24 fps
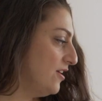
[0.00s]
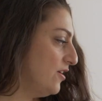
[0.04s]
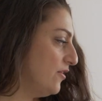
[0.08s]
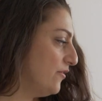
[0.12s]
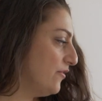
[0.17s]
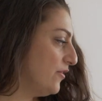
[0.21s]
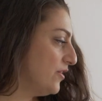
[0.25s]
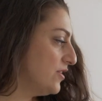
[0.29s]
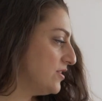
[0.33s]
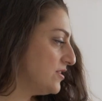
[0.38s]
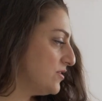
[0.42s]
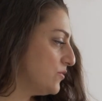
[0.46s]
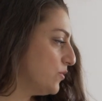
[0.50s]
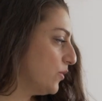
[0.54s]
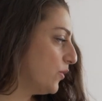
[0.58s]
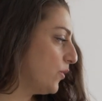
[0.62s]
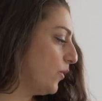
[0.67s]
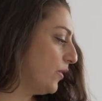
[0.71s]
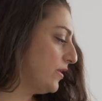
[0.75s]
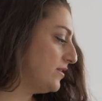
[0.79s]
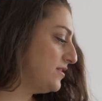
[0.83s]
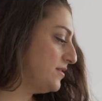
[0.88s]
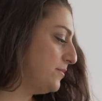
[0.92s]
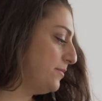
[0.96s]
First, we're
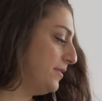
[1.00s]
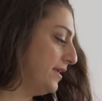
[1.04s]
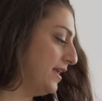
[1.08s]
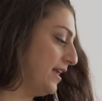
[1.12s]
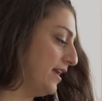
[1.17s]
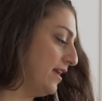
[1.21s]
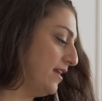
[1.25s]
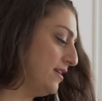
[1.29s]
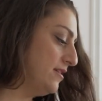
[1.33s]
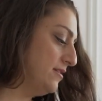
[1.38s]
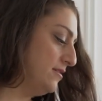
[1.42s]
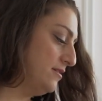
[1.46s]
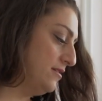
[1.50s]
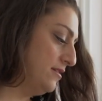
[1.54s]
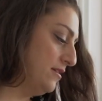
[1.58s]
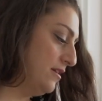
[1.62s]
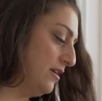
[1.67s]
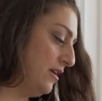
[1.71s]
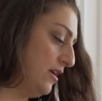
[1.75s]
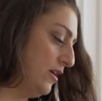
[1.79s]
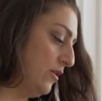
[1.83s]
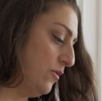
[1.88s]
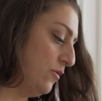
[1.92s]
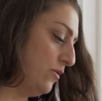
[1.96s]
going to begin
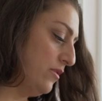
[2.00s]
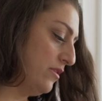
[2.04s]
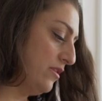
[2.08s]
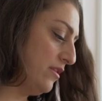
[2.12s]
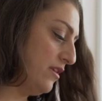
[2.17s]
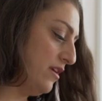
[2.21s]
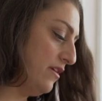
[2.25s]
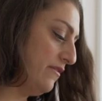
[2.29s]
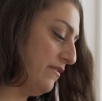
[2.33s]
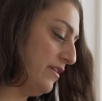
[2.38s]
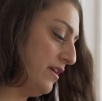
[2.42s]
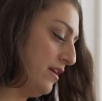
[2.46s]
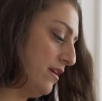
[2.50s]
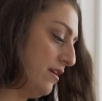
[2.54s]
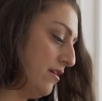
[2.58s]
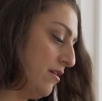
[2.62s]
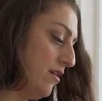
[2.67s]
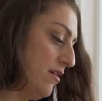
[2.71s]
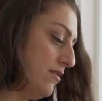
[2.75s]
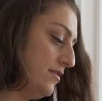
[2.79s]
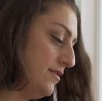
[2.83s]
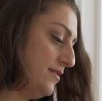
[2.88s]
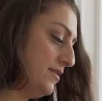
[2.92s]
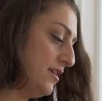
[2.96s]
with giving
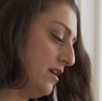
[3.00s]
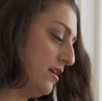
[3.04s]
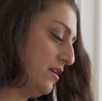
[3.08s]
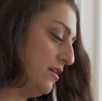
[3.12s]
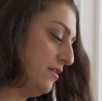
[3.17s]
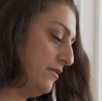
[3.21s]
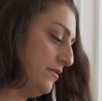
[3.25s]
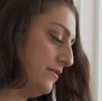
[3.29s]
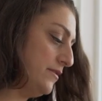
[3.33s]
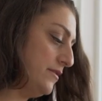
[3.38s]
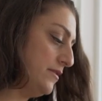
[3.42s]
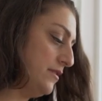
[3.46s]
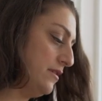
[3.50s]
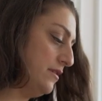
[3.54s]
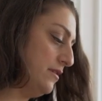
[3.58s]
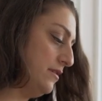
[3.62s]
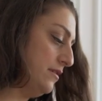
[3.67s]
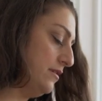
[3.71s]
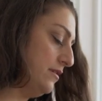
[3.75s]
ourselves